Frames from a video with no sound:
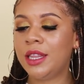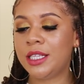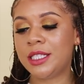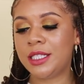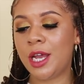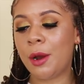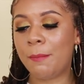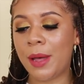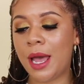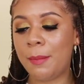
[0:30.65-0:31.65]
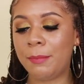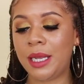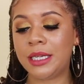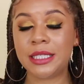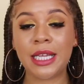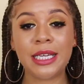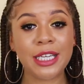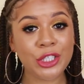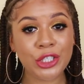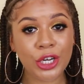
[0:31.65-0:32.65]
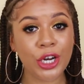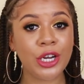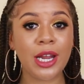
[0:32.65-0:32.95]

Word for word: This is their bond maintenance conditioner.